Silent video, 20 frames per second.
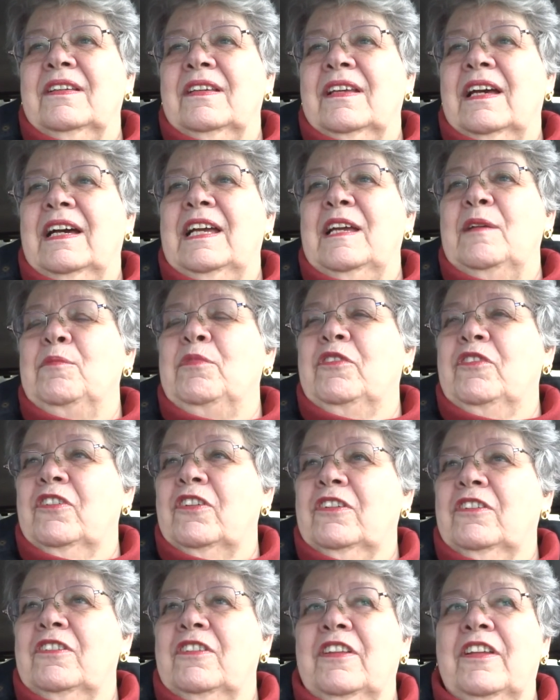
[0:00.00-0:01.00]
I am
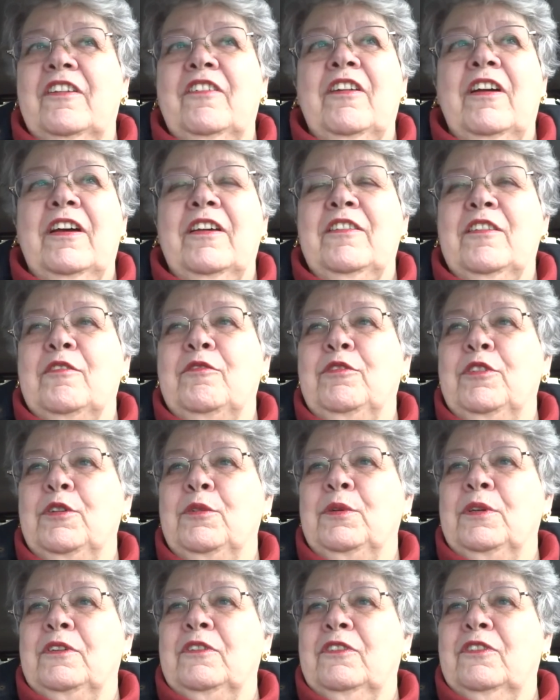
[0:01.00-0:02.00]
certain there are other
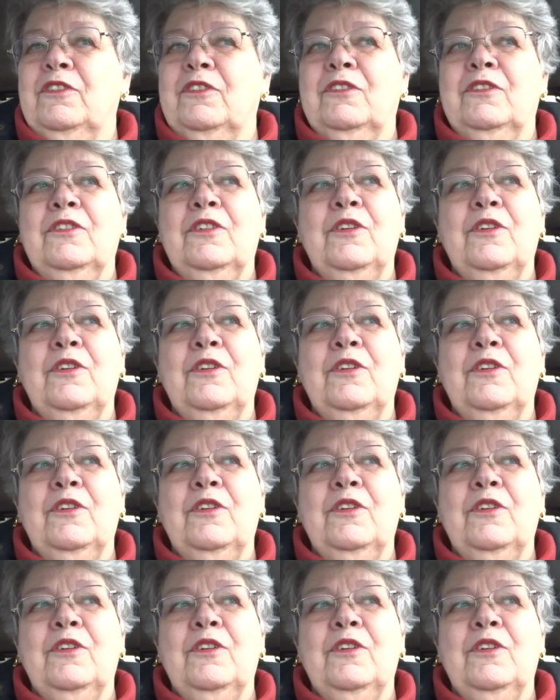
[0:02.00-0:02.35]
viewers